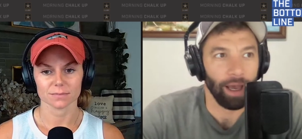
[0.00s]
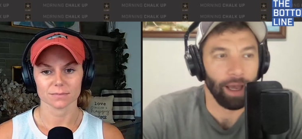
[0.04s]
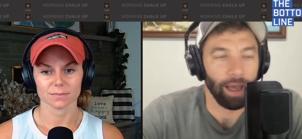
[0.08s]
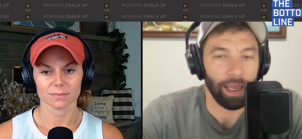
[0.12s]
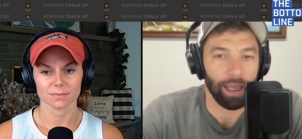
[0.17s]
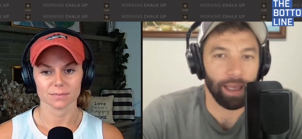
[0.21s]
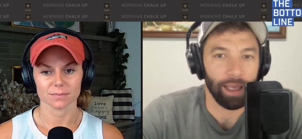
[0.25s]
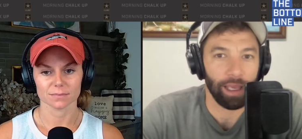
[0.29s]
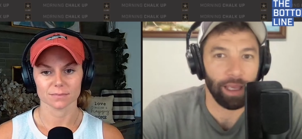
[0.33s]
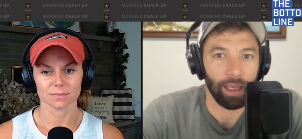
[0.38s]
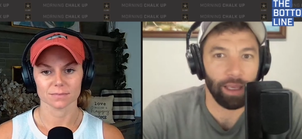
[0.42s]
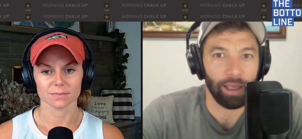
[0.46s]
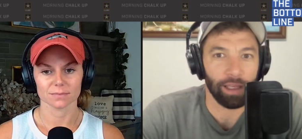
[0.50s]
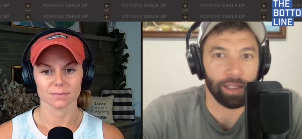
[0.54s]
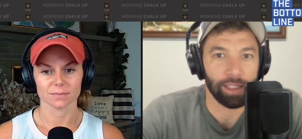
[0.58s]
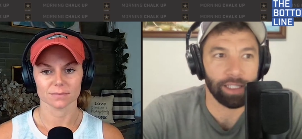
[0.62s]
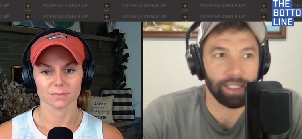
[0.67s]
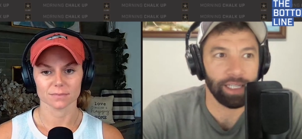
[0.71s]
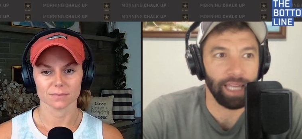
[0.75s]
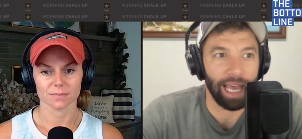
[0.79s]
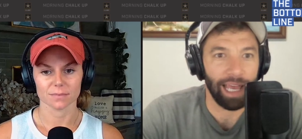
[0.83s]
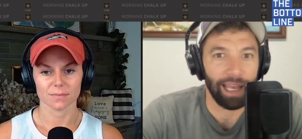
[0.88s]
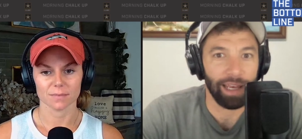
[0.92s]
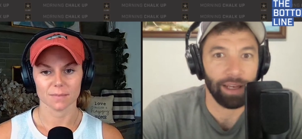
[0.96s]

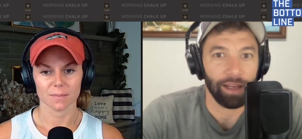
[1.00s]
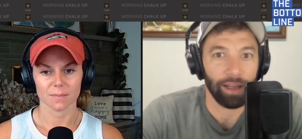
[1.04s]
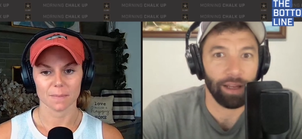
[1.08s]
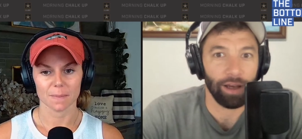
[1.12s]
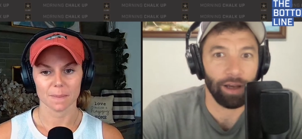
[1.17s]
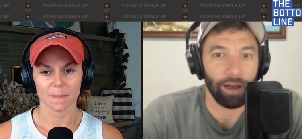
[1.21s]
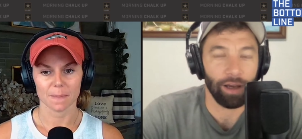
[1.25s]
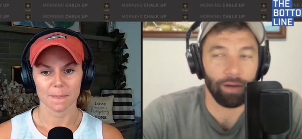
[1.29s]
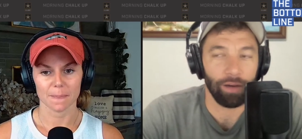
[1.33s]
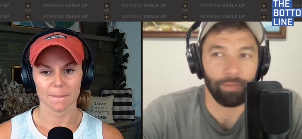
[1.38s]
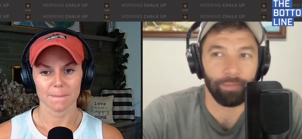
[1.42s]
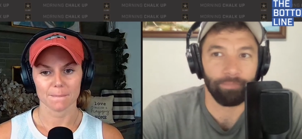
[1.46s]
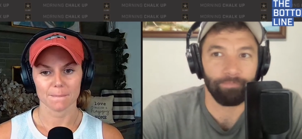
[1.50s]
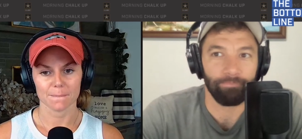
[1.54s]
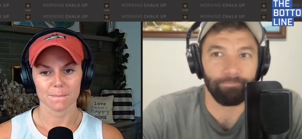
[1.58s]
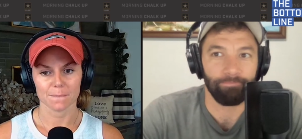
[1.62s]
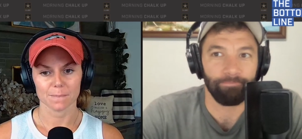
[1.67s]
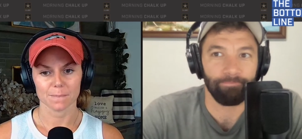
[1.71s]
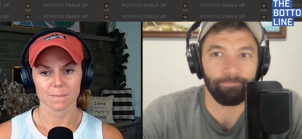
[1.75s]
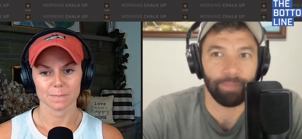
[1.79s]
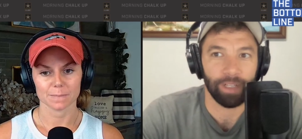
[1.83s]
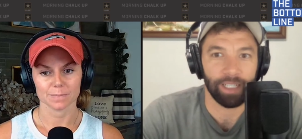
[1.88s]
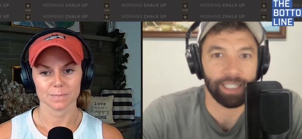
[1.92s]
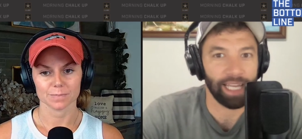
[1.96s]
Speaker 1: It's not a
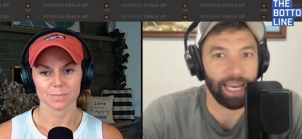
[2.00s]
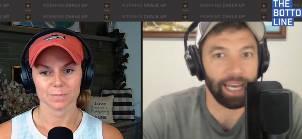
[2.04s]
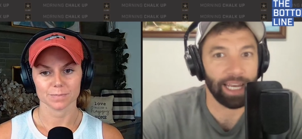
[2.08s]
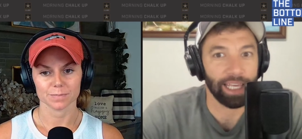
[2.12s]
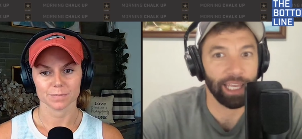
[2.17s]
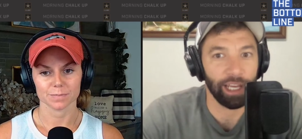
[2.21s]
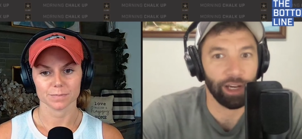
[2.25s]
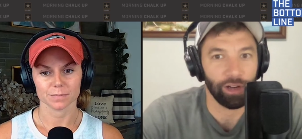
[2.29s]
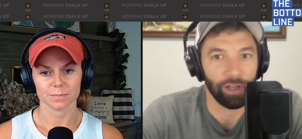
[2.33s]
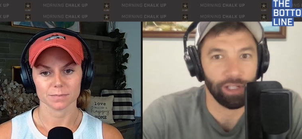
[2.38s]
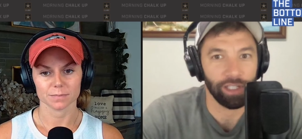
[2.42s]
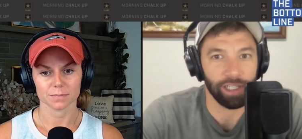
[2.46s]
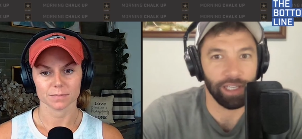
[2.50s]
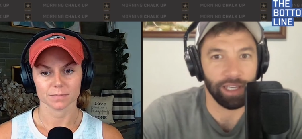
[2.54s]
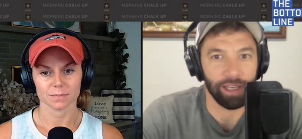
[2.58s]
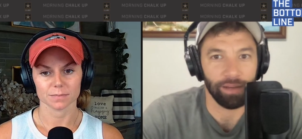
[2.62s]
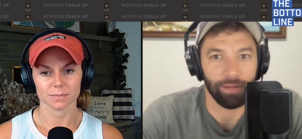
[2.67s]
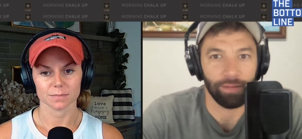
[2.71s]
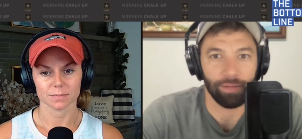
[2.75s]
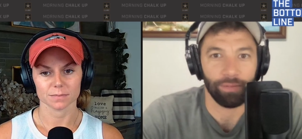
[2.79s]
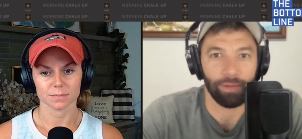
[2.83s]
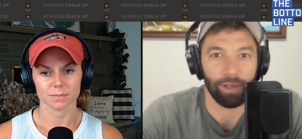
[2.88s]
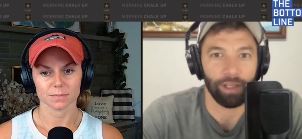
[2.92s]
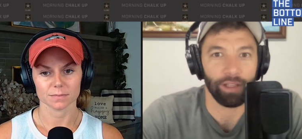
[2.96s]
guarantee.
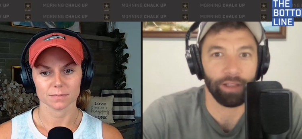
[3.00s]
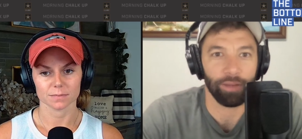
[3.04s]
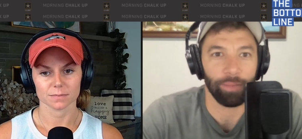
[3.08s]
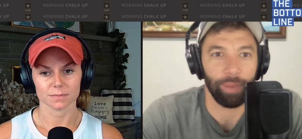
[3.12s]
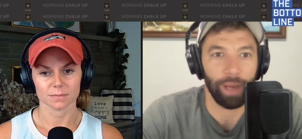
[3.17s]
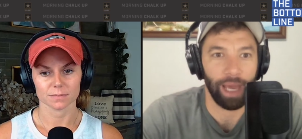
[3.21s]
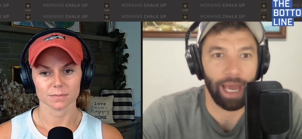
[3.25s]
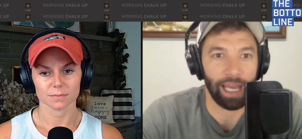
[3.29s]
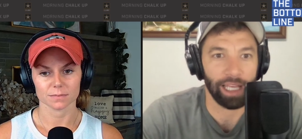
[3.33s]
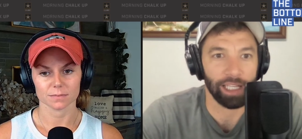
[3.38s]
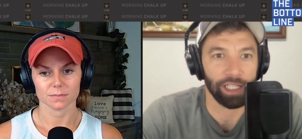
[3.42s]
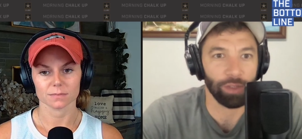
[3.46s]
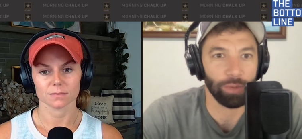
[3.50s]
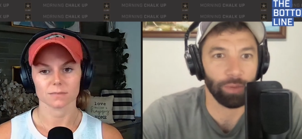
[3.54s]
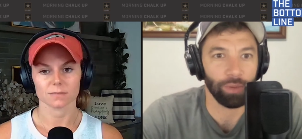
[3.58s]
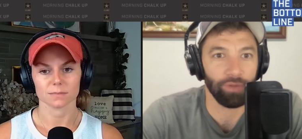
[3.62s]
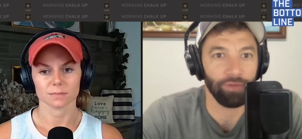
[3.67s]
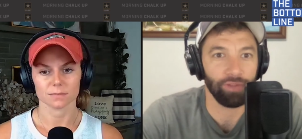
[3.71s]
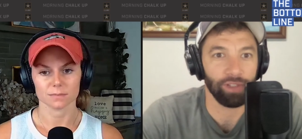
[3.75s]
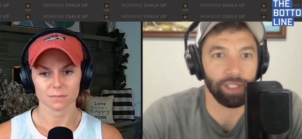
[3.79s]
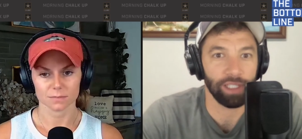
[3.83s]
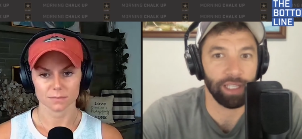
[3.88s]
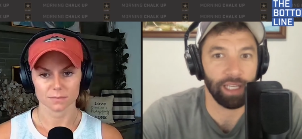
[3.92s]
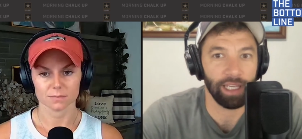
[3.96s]
In the past,
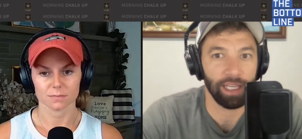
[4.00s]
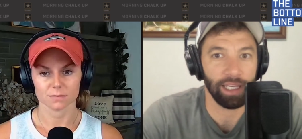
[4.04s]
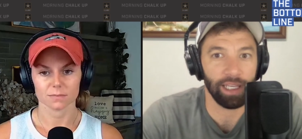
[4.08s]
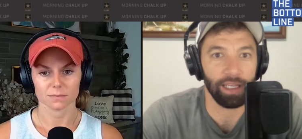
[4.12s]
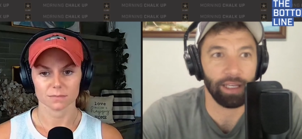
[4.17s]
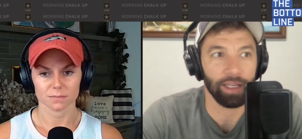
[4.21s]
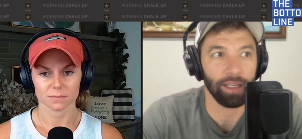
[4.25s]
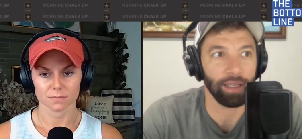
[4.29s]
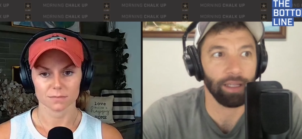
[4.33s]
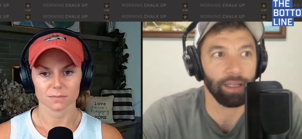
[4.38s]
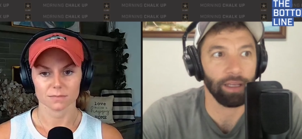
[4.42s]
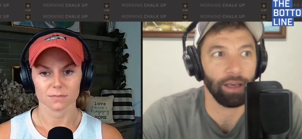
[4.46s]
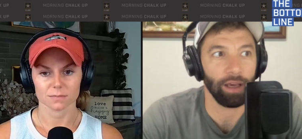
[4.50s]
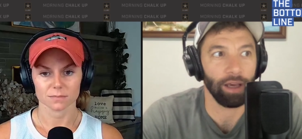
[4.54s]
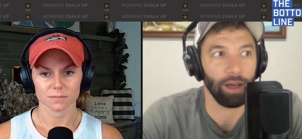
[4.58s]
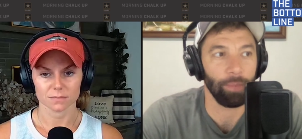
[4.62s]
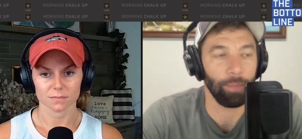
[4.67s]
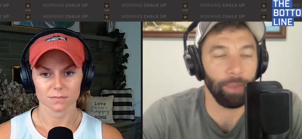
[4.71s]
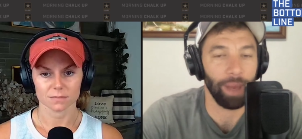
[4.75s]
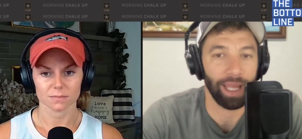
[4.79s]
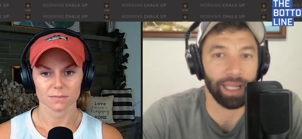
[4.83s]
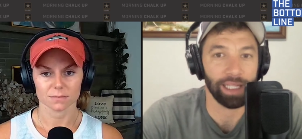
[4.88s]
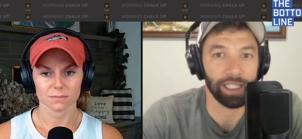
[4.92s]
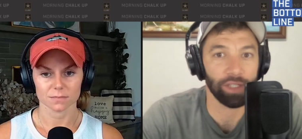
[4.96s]
we've seen a
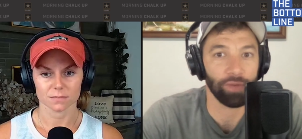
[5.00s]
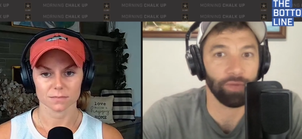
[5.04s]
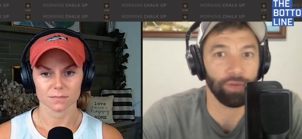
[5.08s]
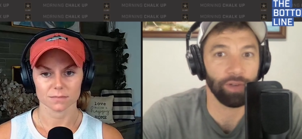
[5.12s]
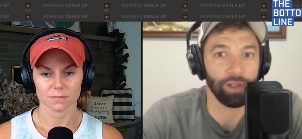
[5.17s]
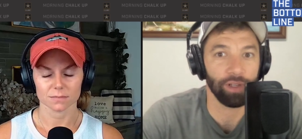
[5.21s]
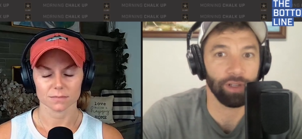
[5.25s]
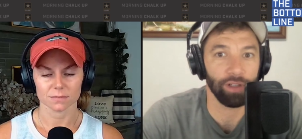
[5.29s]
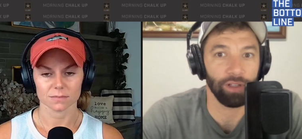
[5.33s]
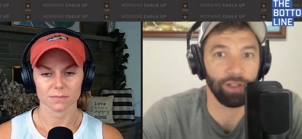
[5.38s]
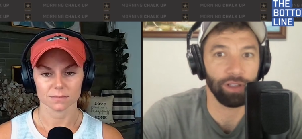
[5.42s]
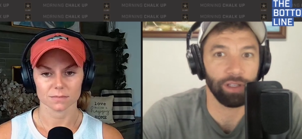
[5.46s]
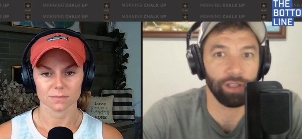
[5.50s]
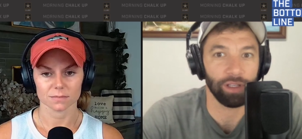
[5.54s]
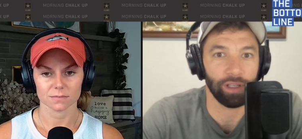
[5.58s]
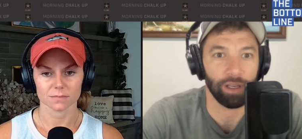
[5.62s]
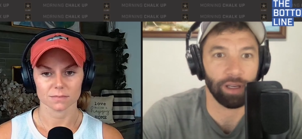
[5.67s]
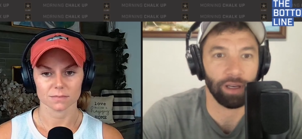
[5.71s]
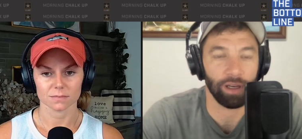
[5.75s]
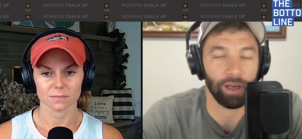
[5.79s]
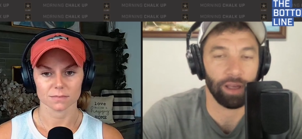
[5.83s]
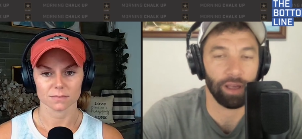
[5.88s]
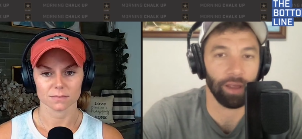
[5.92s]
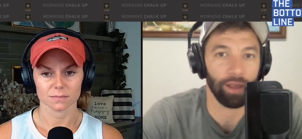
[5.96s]
men's field
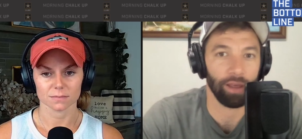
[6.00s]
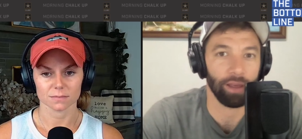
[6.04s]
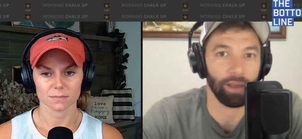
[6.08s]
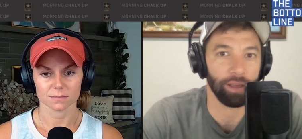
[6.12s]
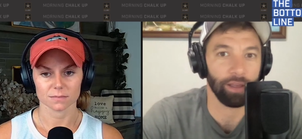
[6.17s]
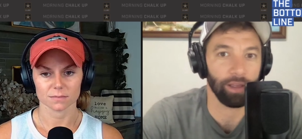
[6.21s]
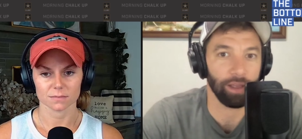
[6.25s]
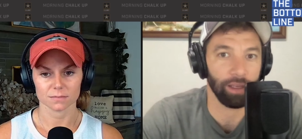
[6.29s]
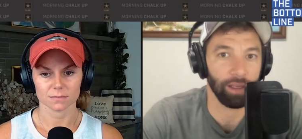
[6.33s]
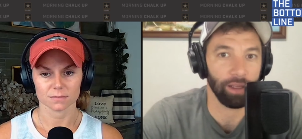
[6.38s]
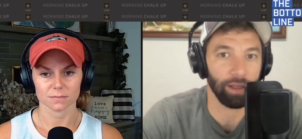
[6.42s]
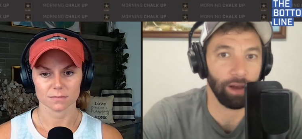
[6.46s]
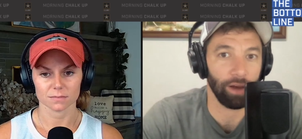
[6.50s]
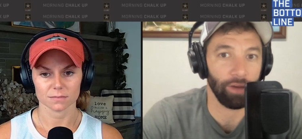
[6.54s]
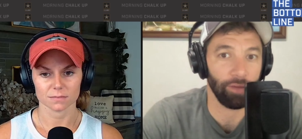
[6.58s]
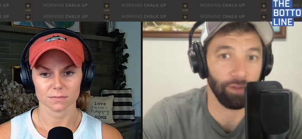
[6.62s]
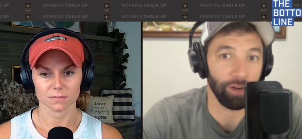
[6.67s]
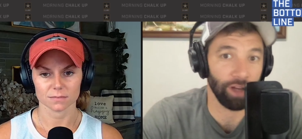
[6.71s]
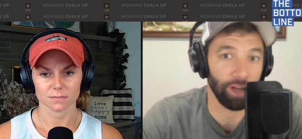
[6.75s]
of